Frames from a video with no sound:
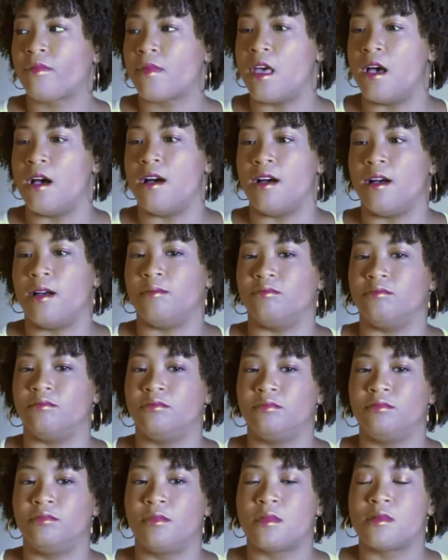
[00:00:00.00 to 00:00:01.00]

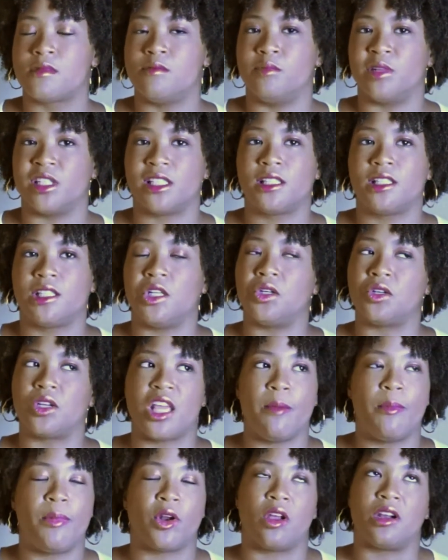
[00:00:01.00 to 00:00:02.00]
but still
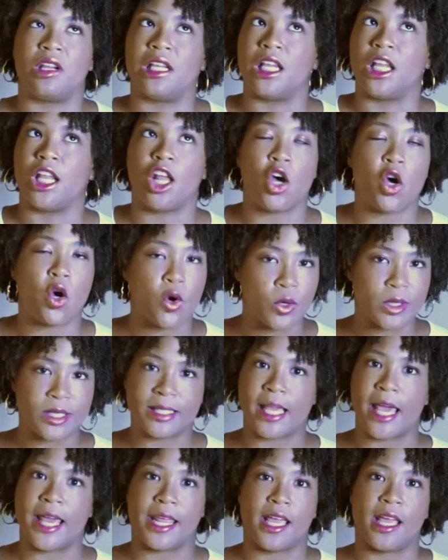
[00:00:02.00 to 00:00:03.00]
keep it on a low
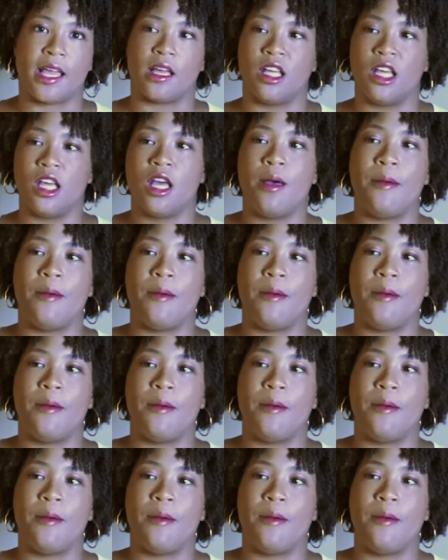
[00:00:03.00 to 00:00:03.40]
setting,